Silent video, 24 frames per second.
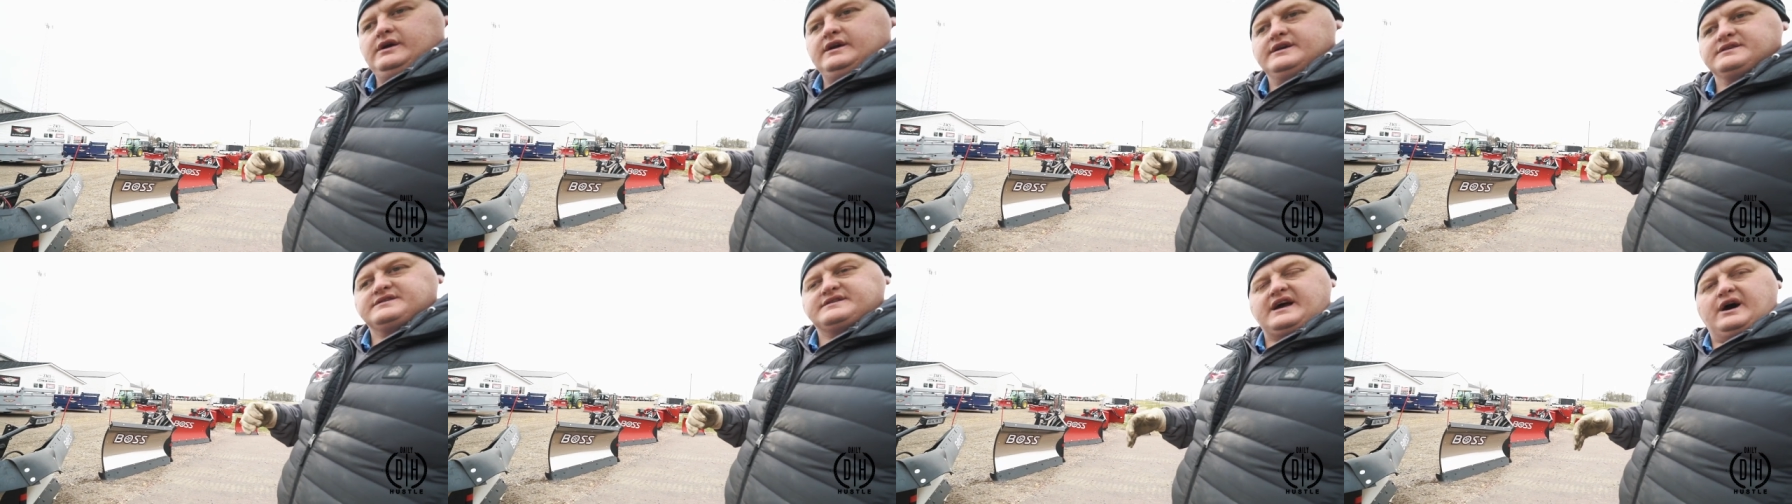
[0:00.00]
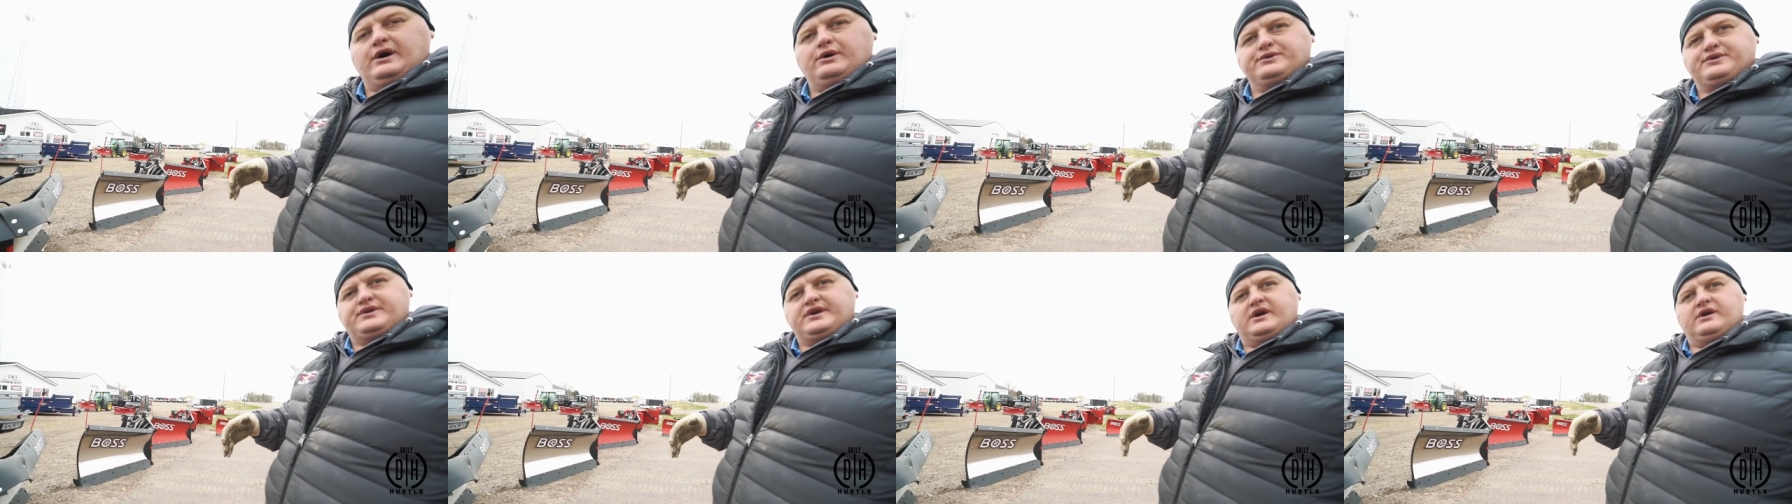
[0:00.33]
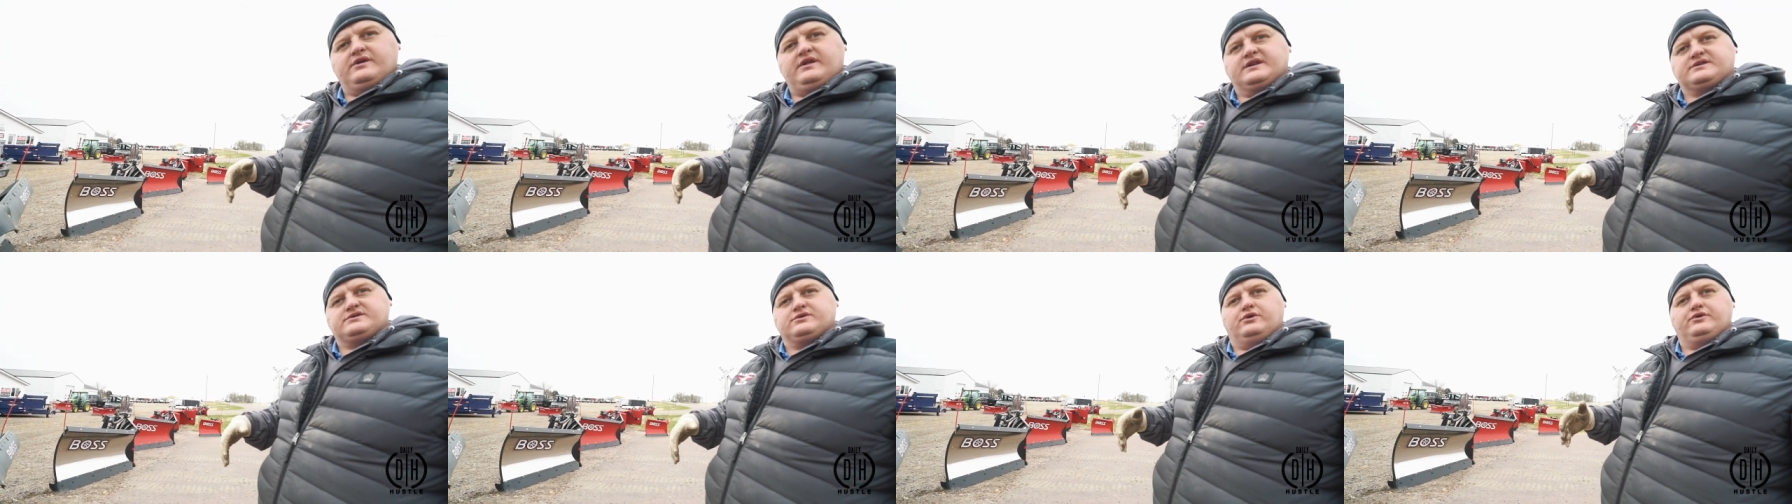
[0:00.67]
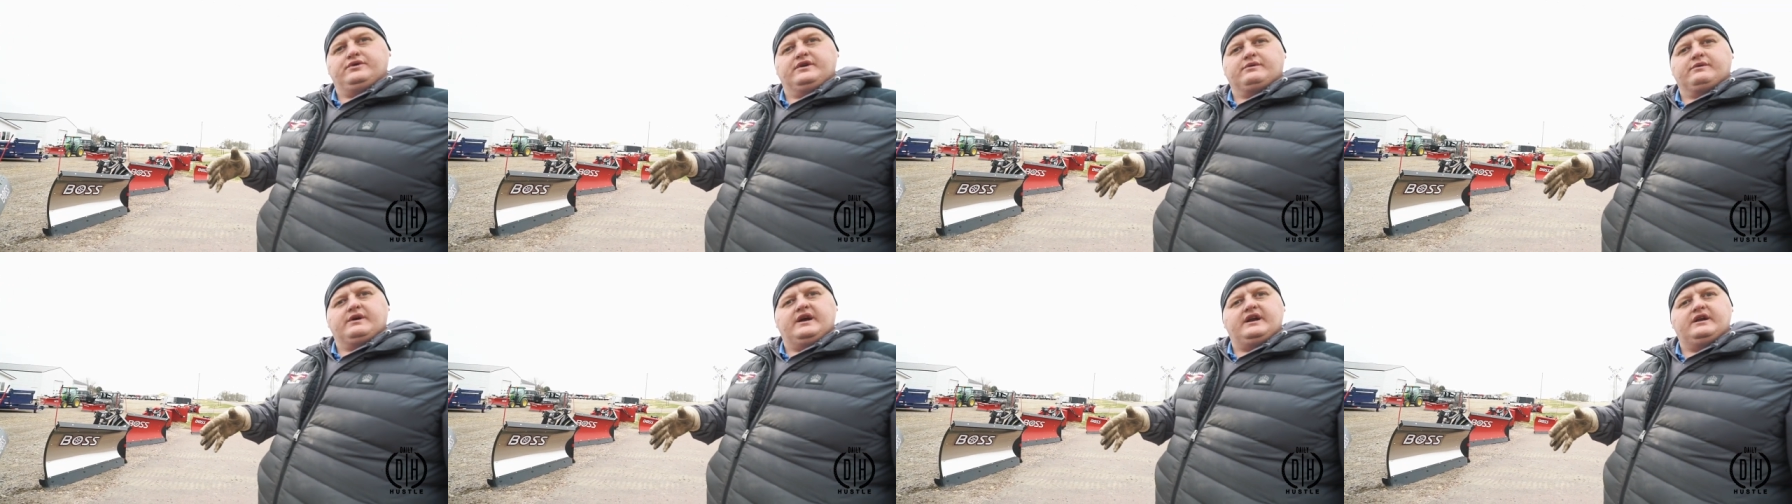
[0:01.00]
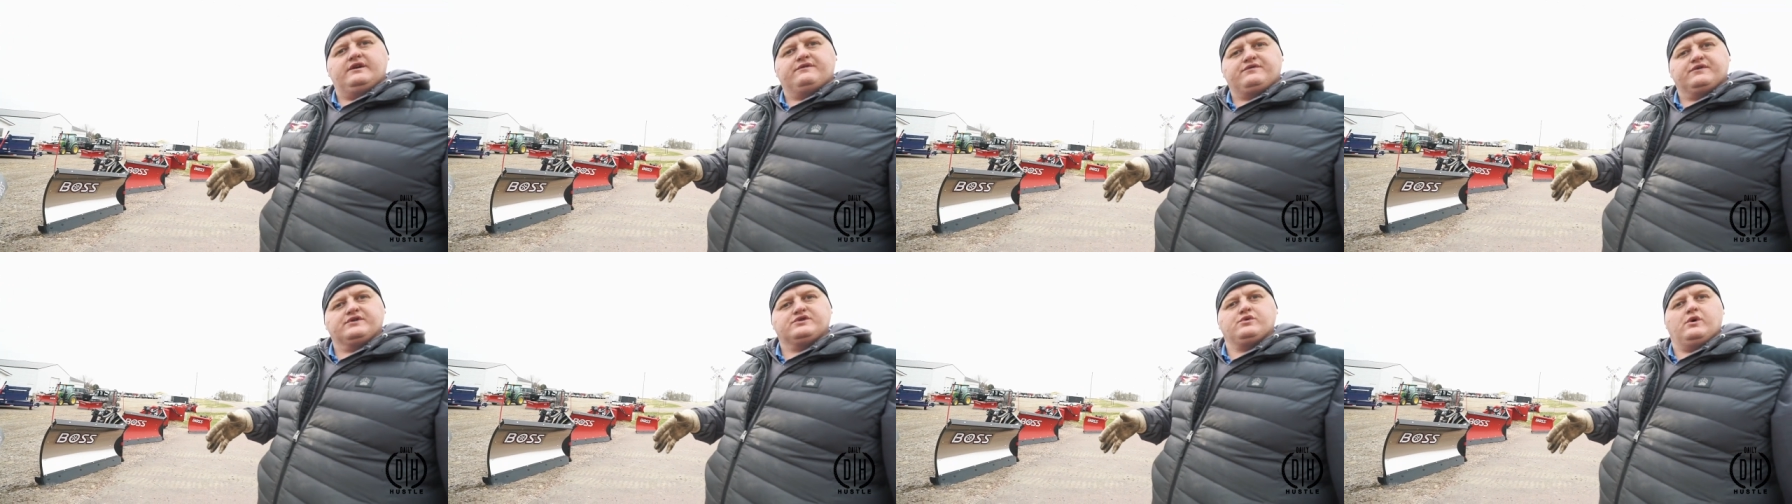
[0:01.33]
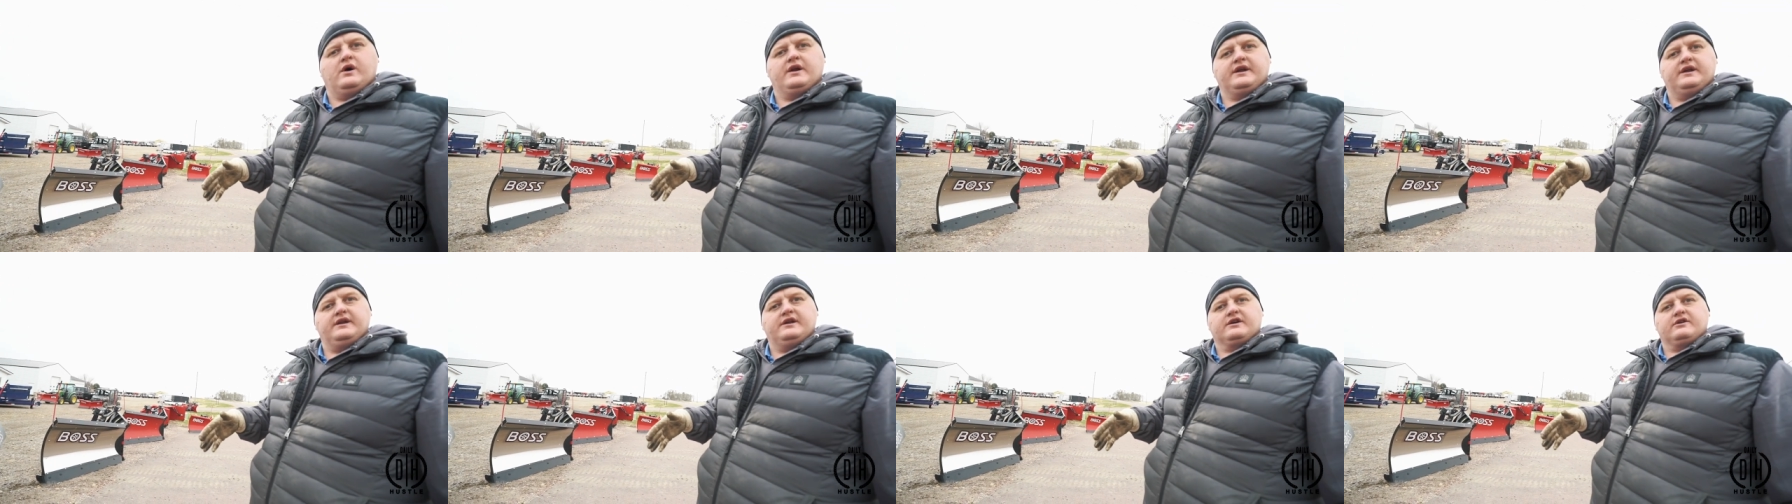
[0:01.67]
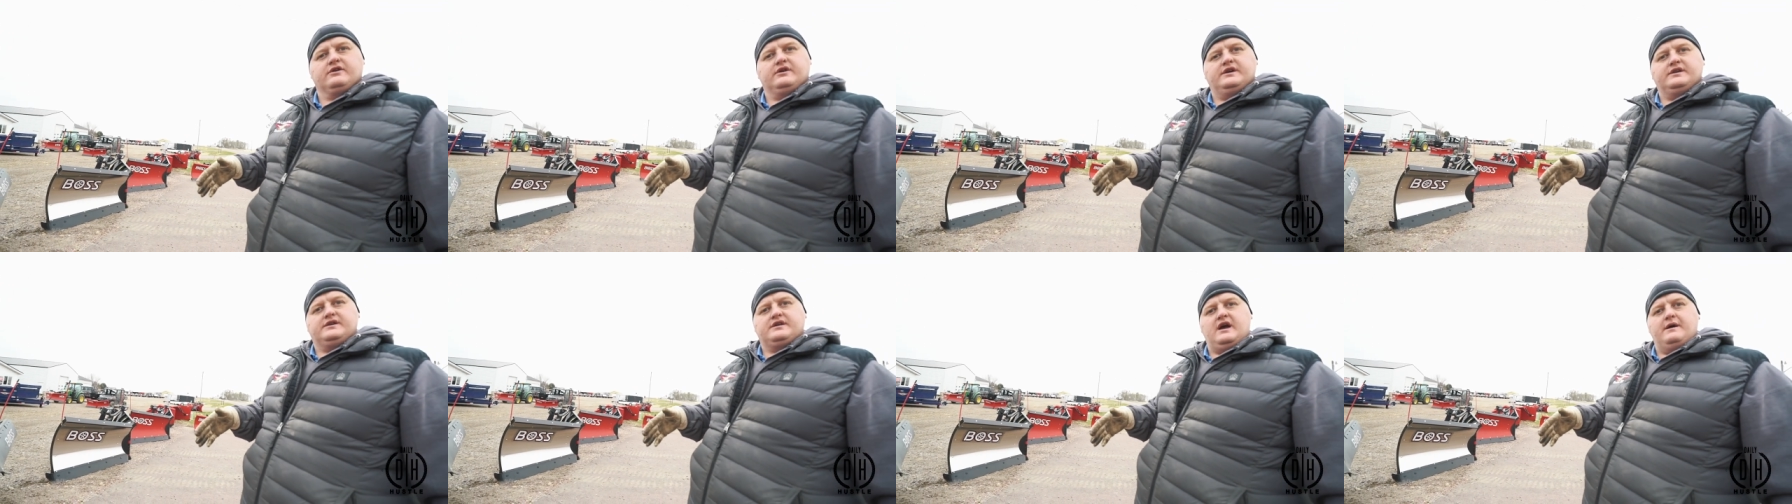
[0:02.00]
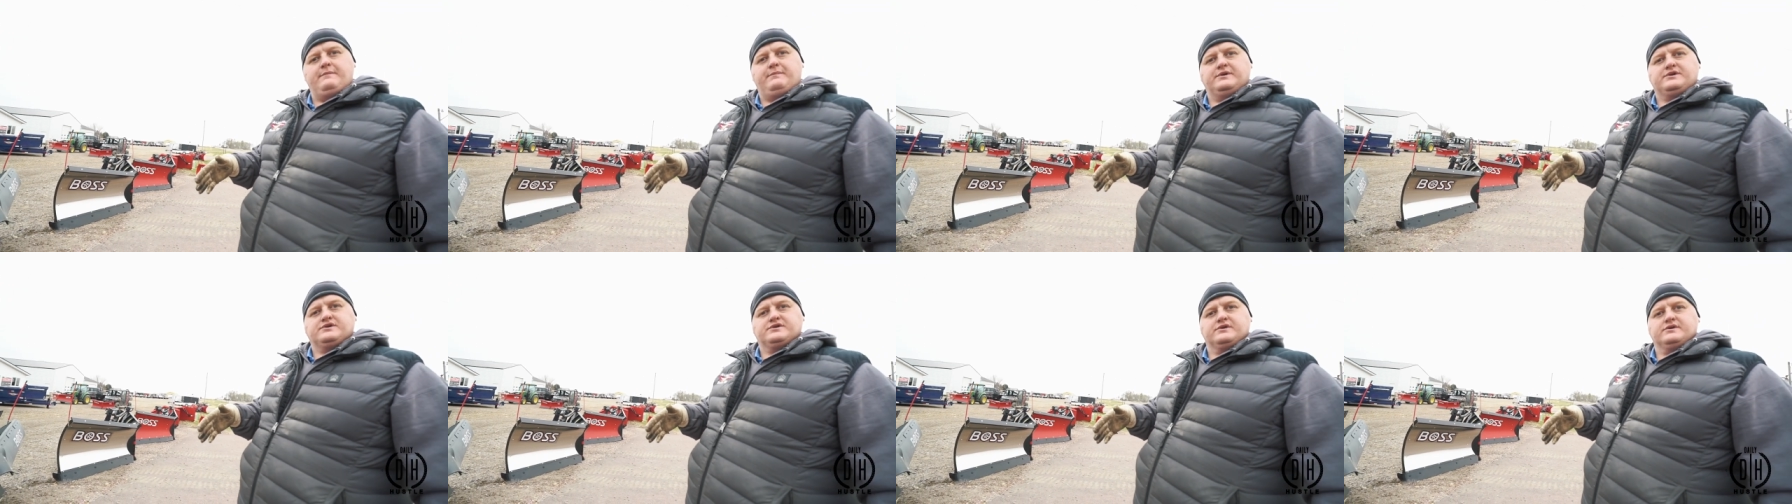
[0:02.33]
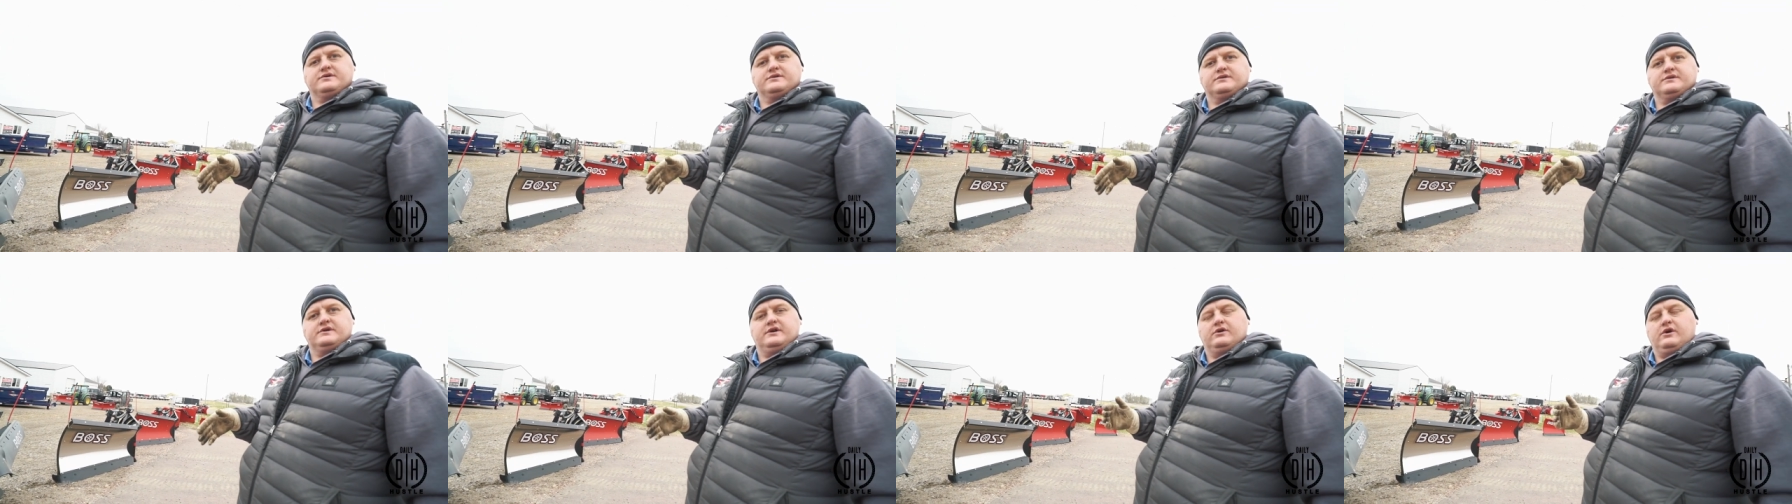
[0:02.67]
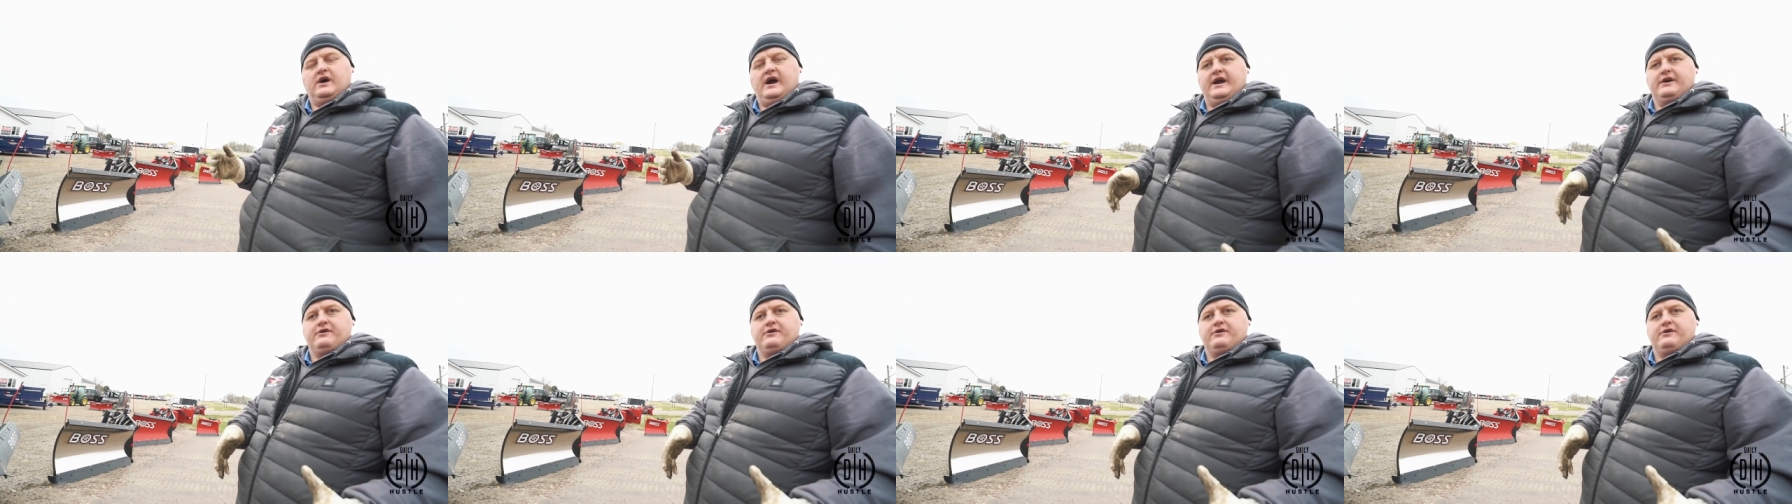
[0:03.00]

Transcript: is out there that's only rated for 20 degree temperatures you know mm-hmm.